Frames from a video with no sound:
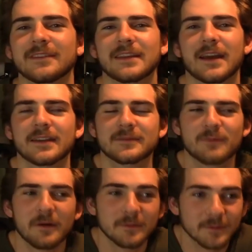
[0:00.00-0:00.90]
yeah, it's
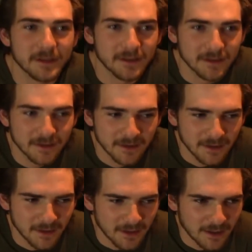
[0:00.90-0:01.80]
probably,
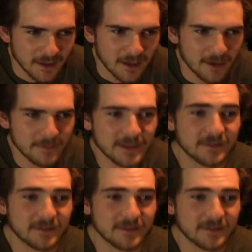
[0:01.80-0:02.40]
I mean,